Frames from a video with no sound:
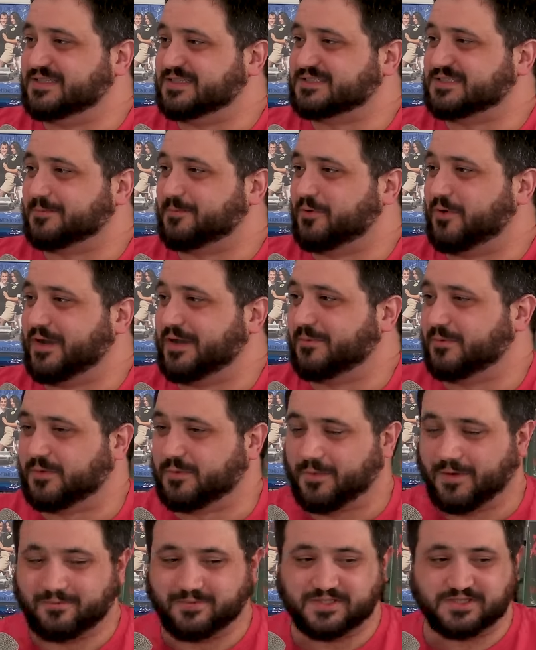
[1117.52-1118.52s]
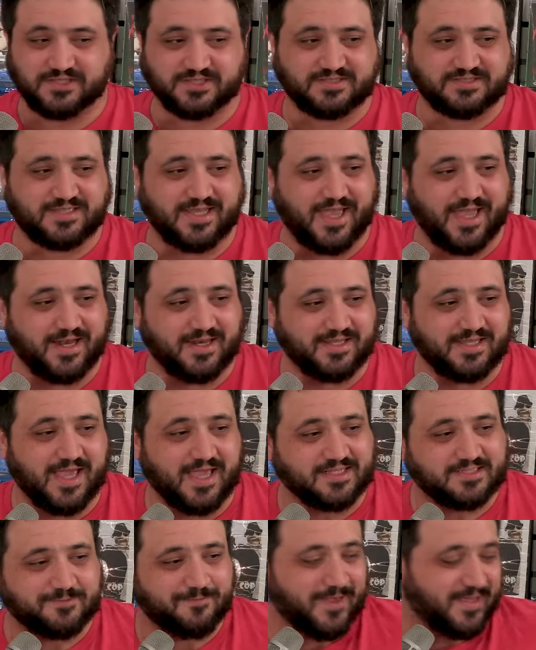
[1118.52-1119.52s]
disappointed with what we just said.
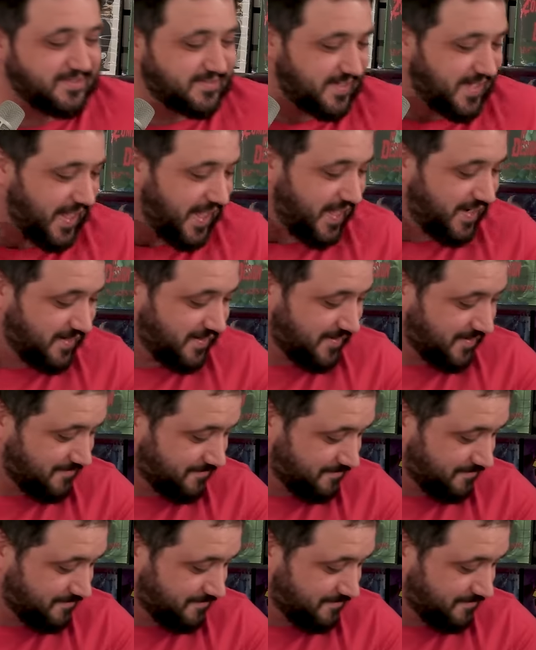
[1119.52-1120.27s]
Yes, Space Cat?